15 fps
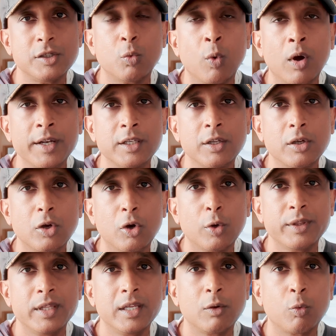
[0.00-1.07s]
you want to go
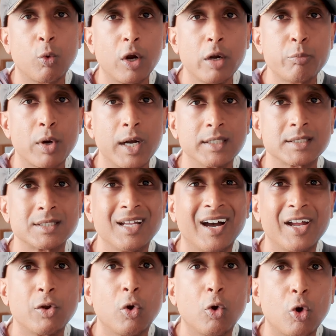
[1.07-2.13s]
the
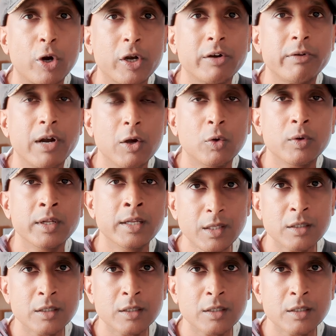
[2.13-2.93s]
WordPress.org route.